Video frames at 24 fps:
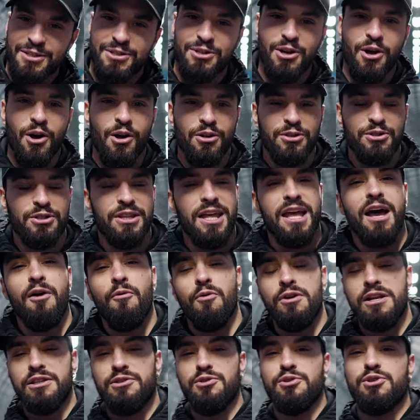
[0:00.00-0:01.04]
So today I
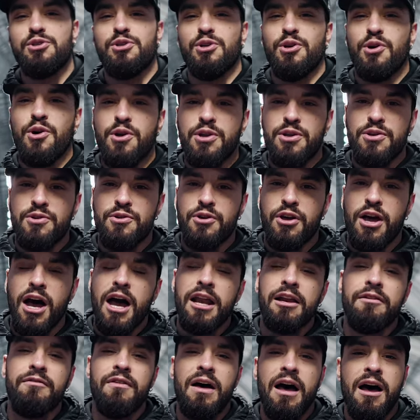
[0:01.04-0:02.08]
wanted to show you
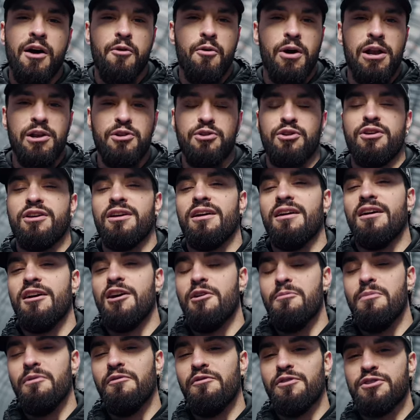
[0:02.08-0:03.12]
kind of how I look at
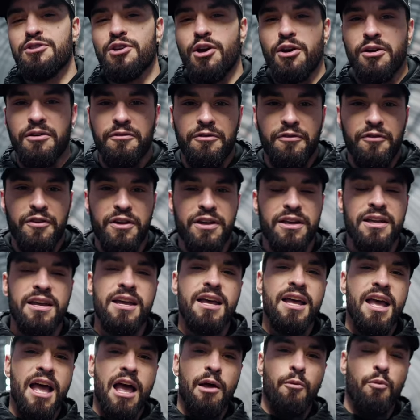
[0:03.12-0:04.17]
urban photography
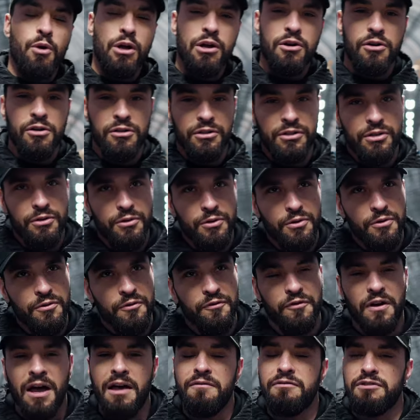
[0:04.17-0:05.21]
and we'll go through
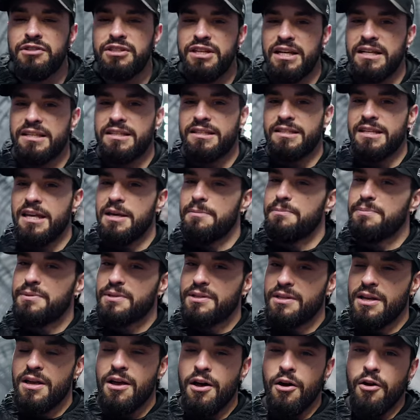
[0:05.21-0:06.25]
five or six
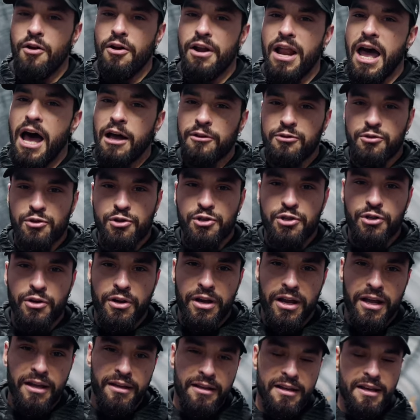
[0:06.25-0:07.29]
tips on how to
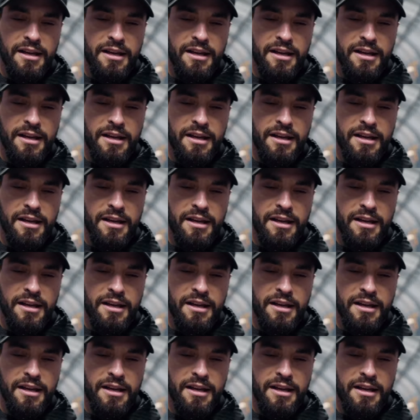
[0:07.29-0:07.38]
shoot it.